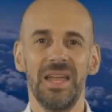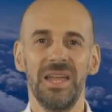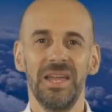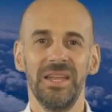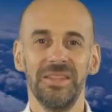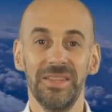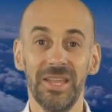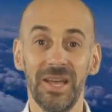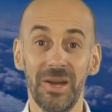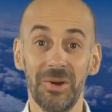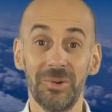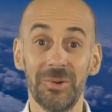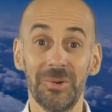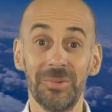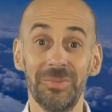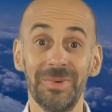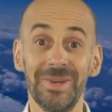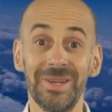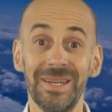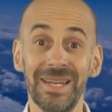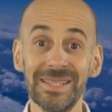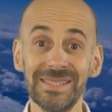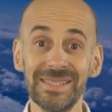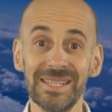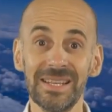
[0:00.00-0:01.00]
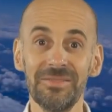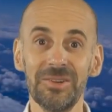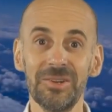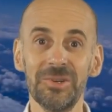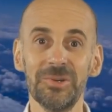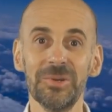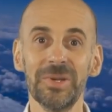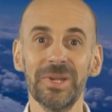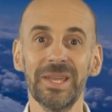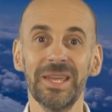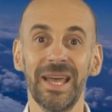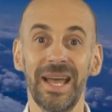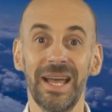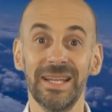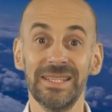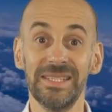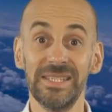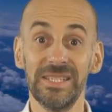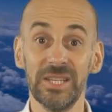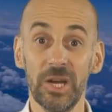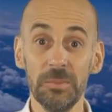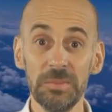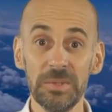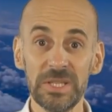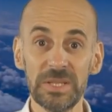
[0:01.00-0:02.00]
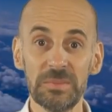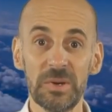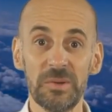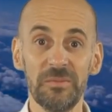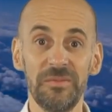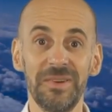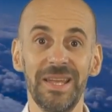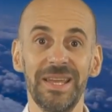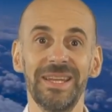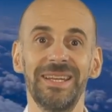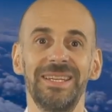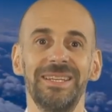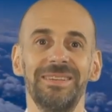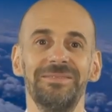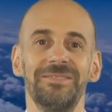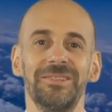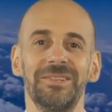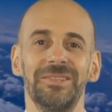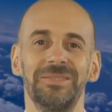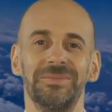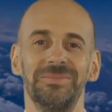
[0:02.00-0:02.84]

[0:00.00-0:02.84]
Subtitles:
Now, let's have a look at the optimum flight level.